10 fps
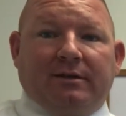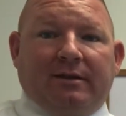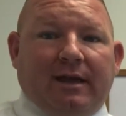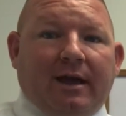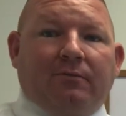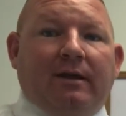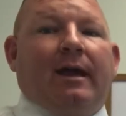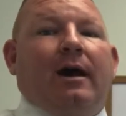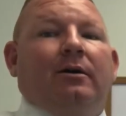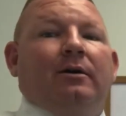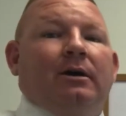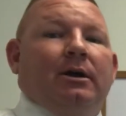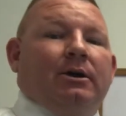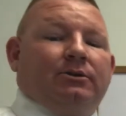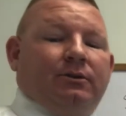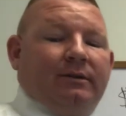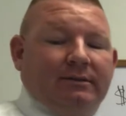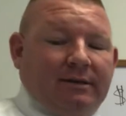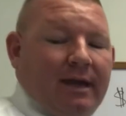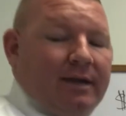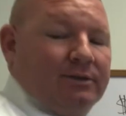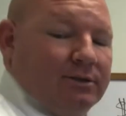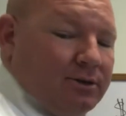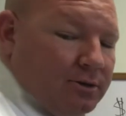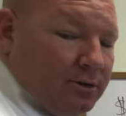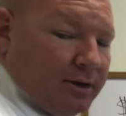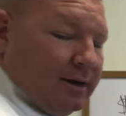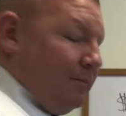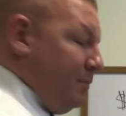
of the equity out. So in this case, you're looking